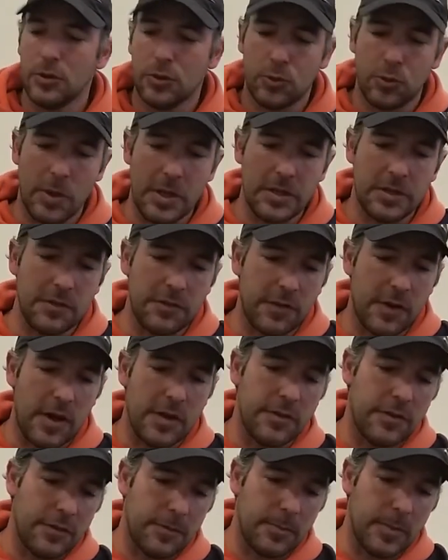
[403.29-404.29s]

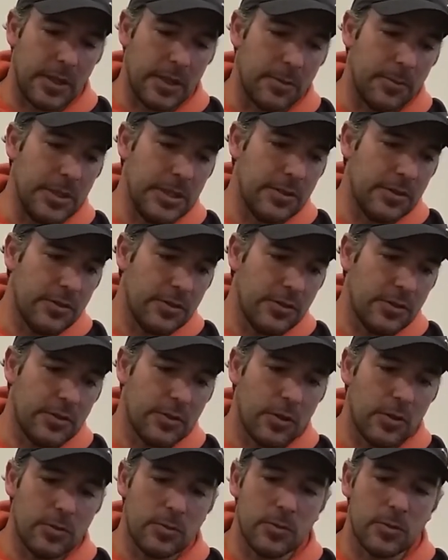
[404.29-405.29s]
25 millimeters
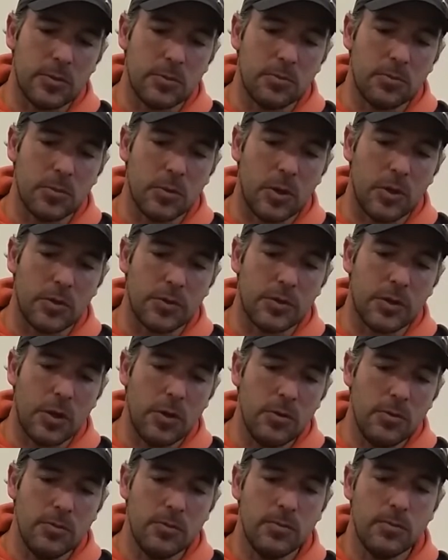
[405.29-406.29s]

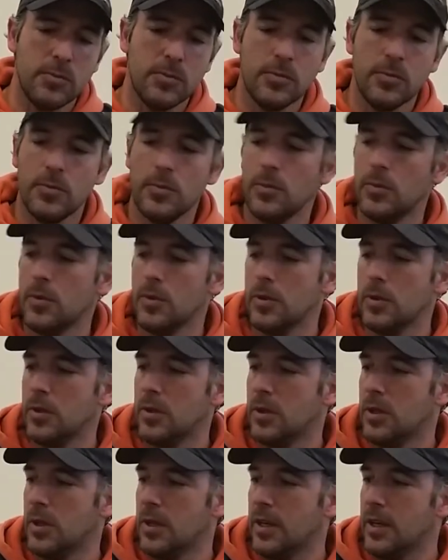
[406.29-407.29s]
also.
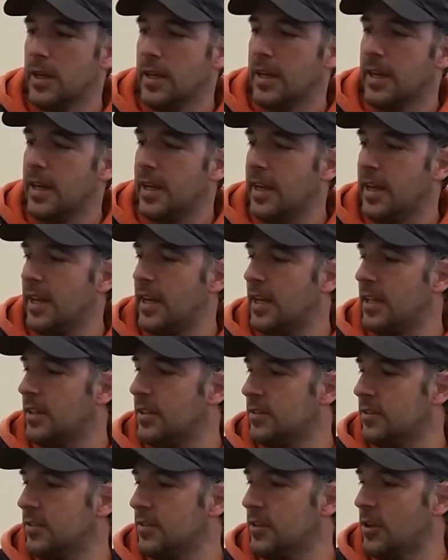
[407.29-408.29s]

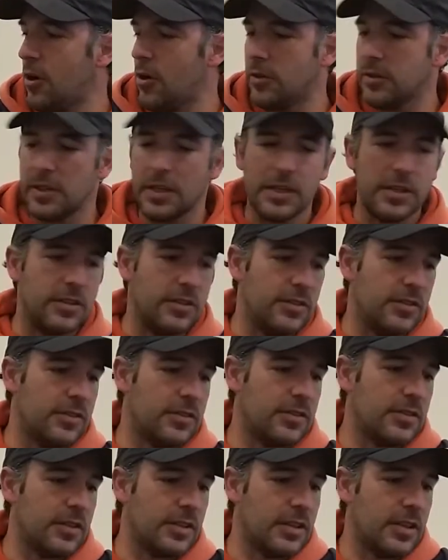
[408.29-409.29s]
And
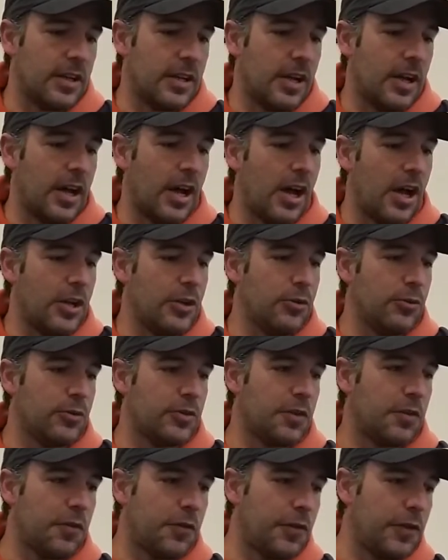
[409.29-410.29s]
nowadays I use
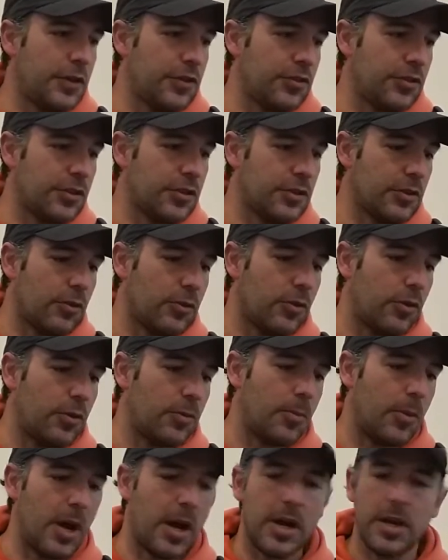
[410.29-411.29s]
a feature on
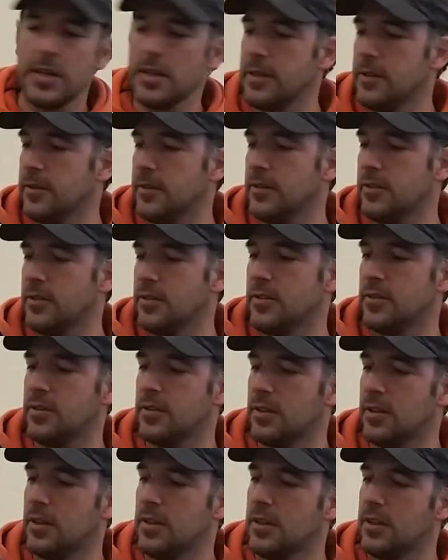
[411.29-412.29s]
mine
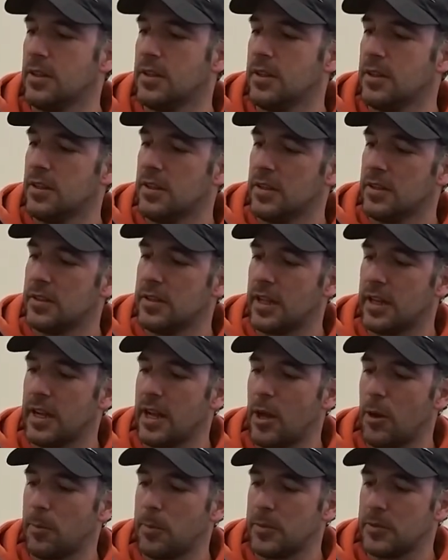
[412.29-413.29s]
that
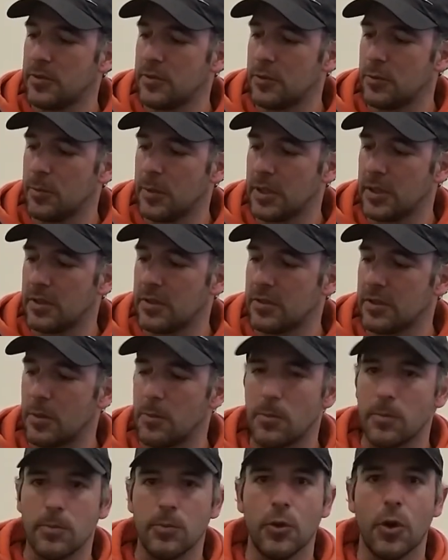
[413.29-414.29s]
helps us to make
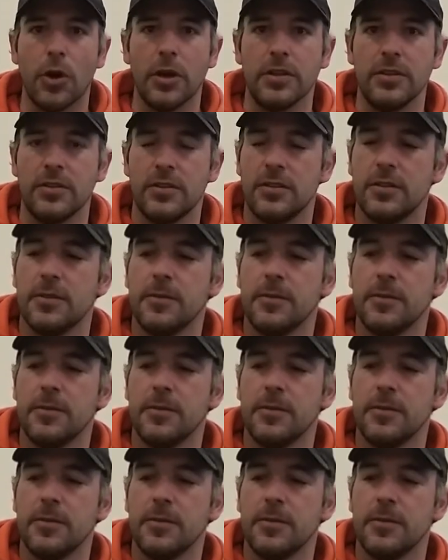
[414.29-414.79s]
some noise.